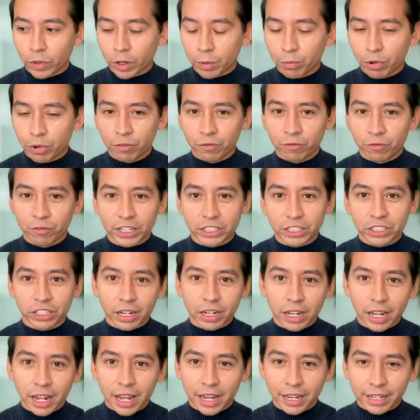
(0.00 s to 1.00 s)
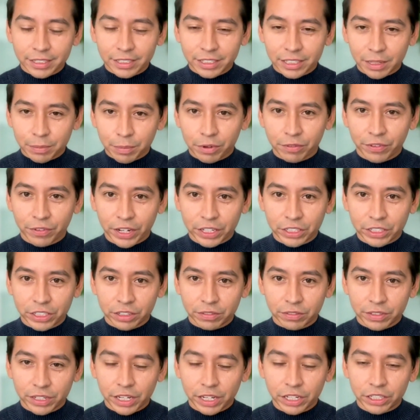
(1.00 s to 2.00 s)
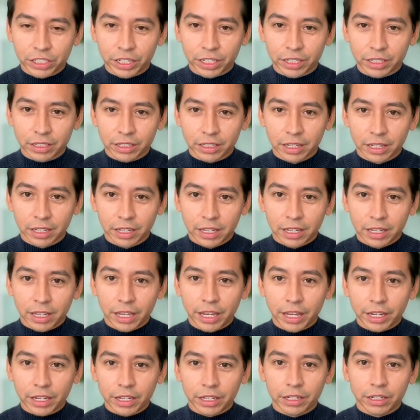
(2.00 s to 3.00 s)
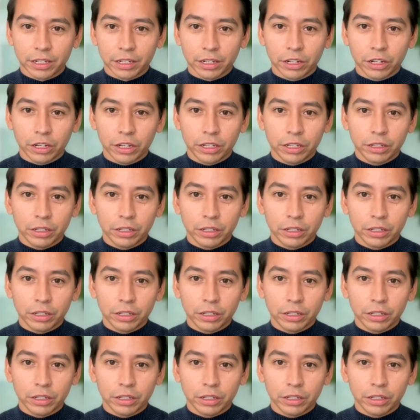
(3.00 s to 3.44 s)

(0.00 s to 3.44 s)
professionalize the profession of teaching. It can